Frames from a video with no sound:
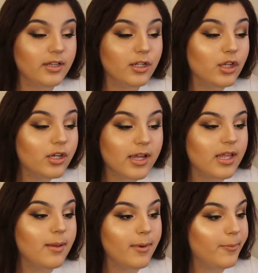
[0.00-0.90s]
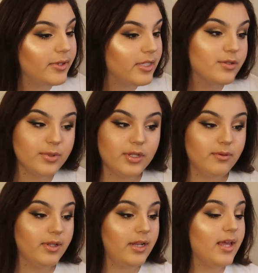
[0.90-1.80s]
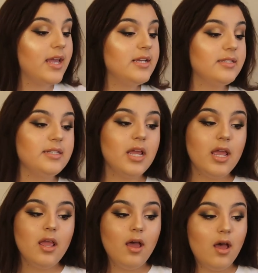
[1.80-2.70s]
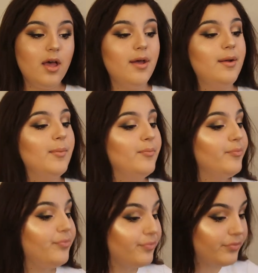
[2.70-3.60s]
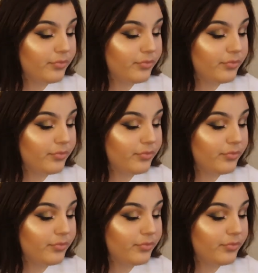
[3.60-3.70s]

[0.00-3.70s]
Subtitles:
The look I came up with is really, really nice. I